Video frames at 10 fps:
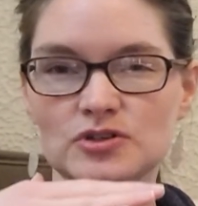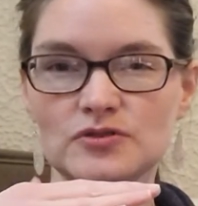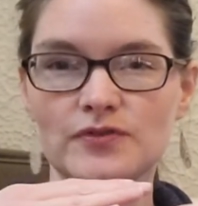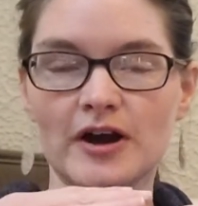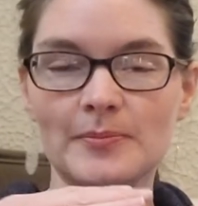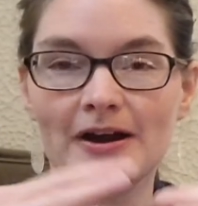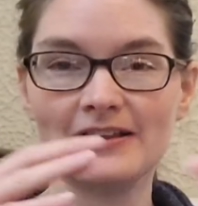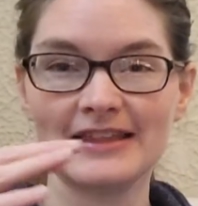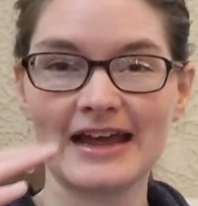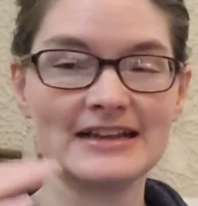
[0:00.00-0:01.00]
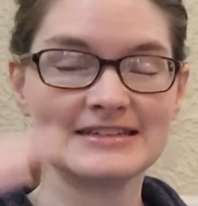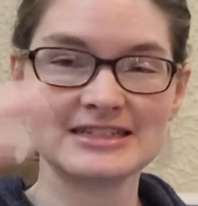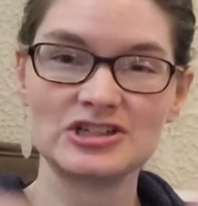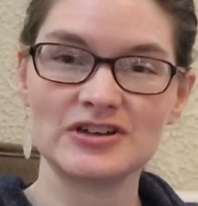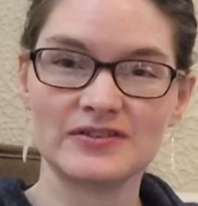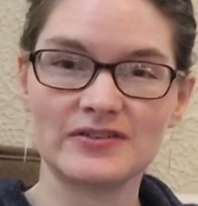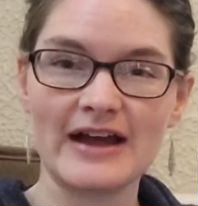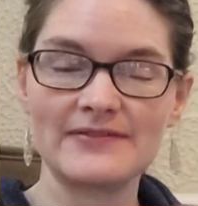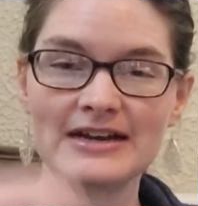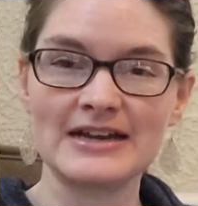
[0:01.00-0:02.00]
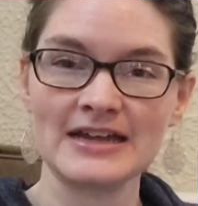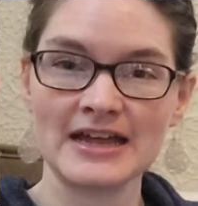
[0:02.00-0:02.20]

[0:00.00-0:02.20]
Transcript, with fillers: too far apart, that center of gravity,